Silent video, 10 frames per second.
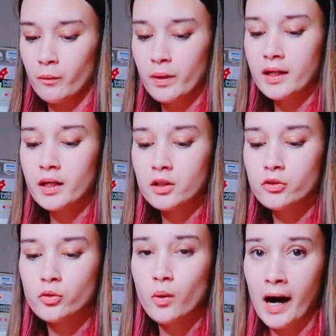We're gonna
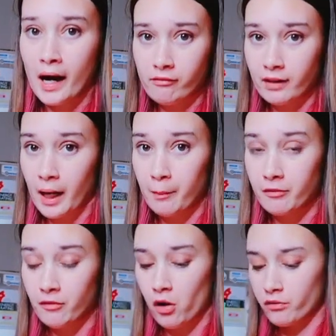do half a cup
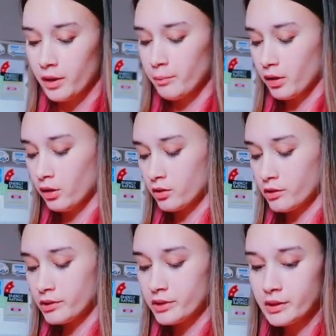of coffee
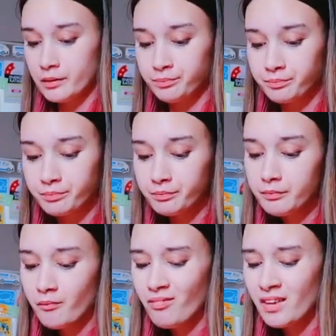because
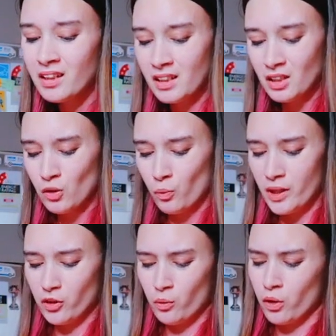we
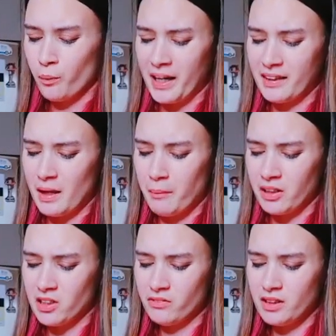don't want to make that
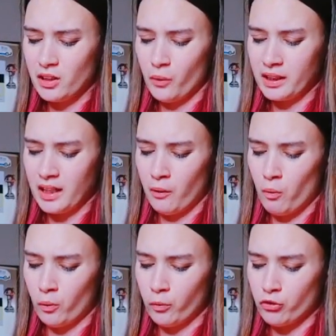much of it, knowing that I
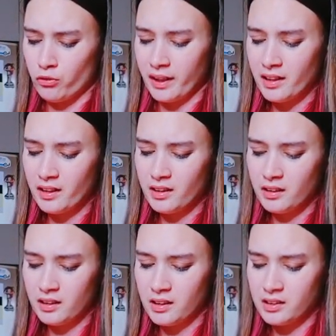won't drink
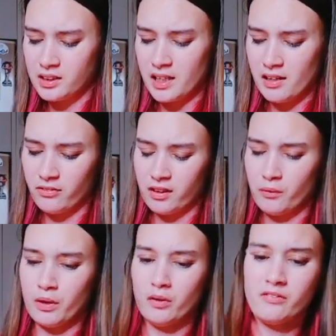an entire thing.
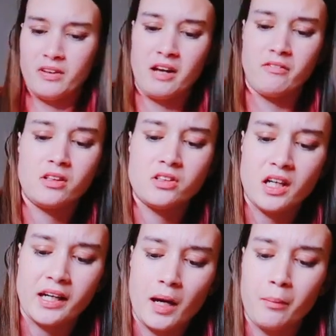We don't even have an
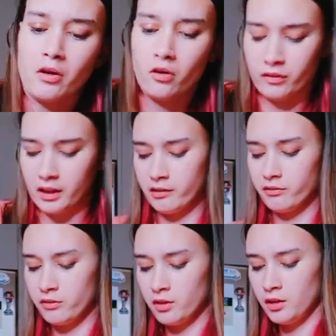entire cup of coffee left.
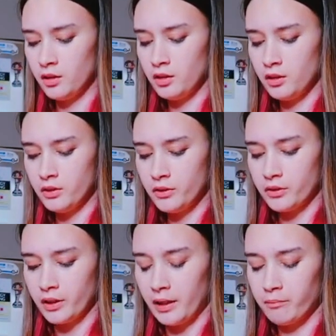
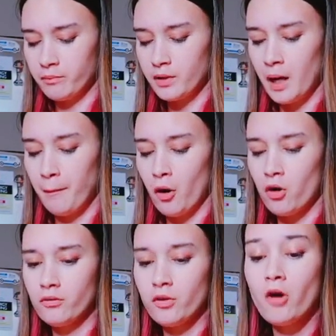Okay, cup
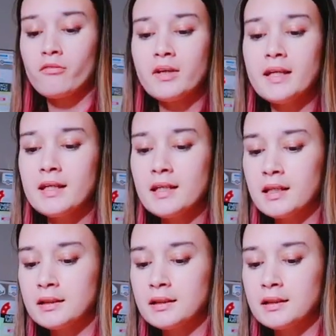of coffee.